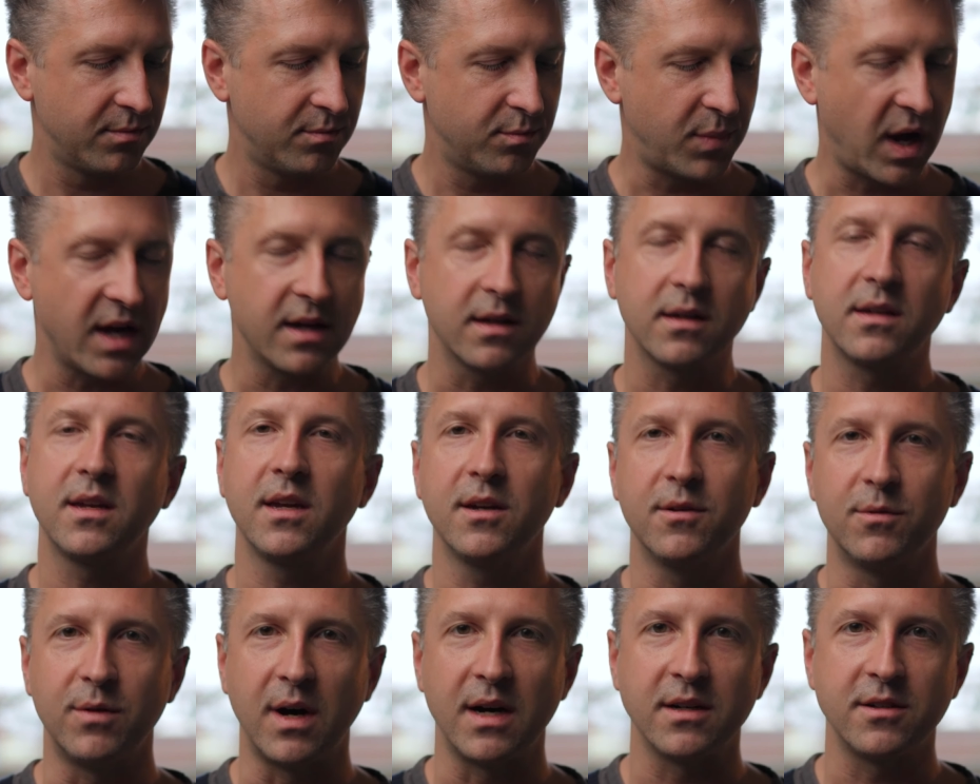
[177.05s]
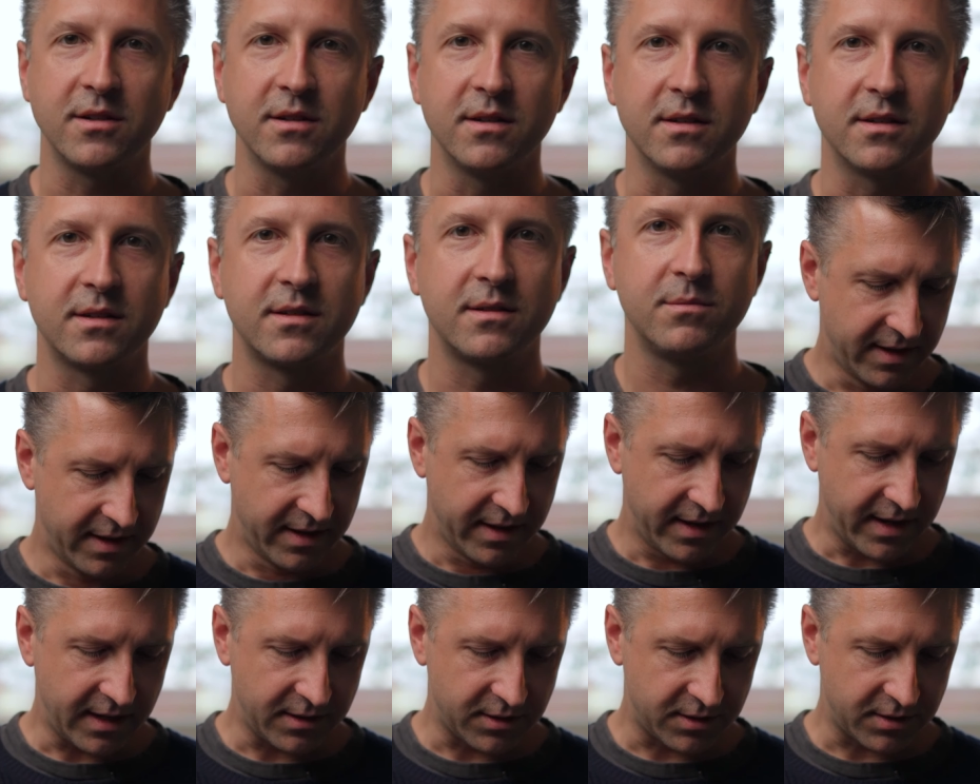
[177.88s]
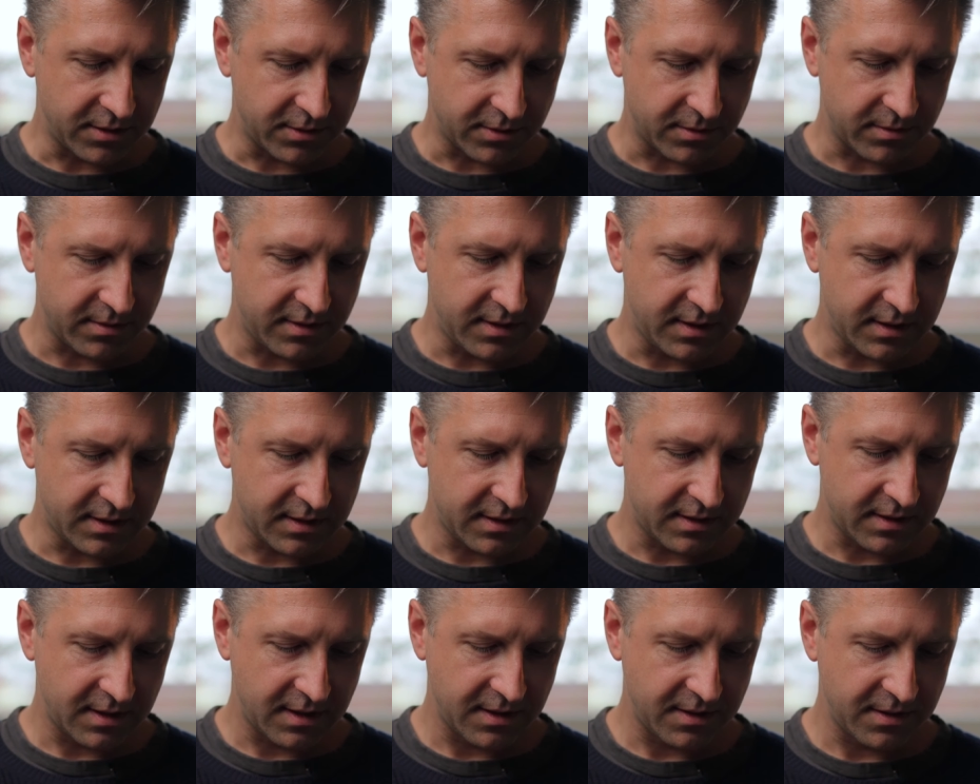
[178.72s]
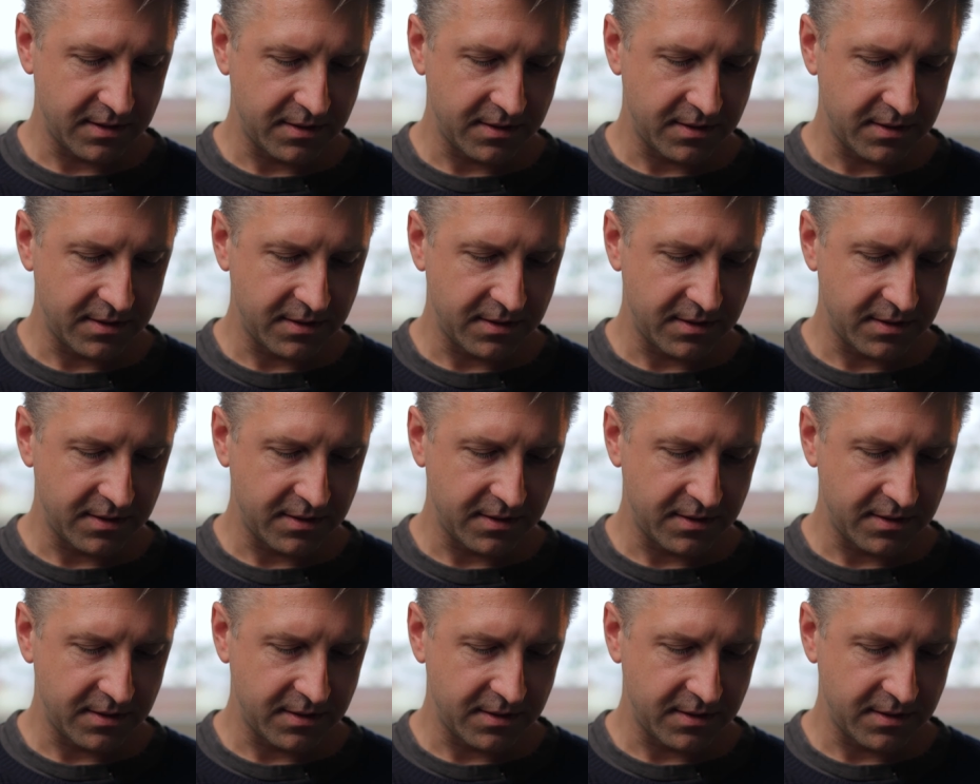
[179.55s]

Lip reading: buying kit watches. And so this